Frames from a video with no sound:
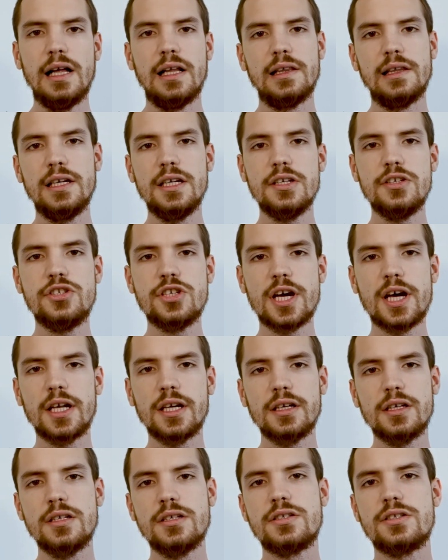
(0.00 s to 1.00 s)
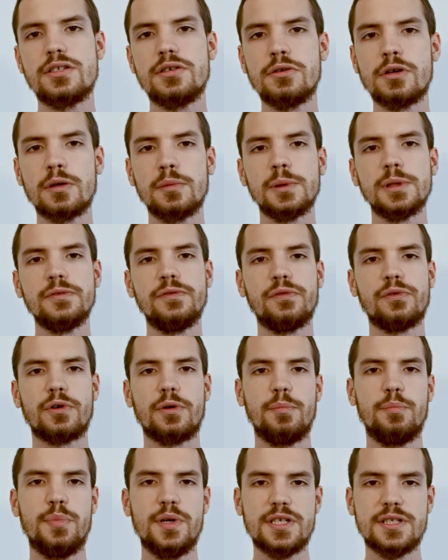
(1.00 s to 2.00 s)
Lead gen is suitable
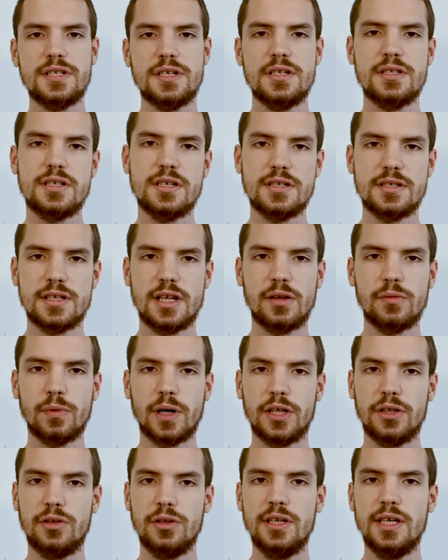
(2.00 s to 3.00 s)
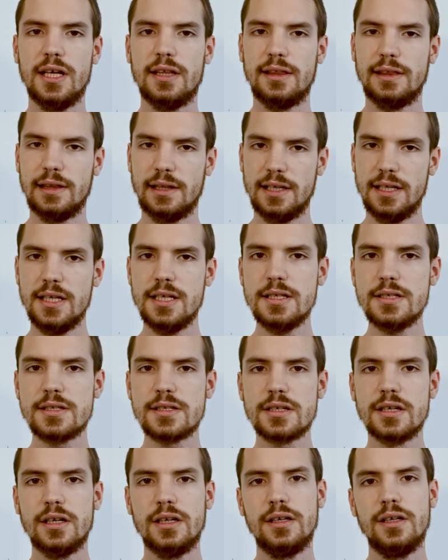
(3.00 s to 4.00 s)
for businesses that want to get
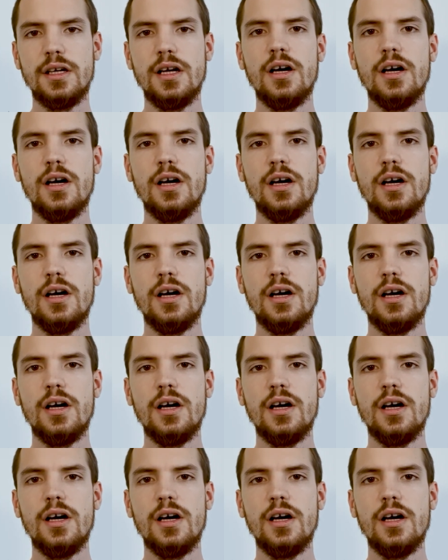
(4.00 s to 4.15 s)
leads.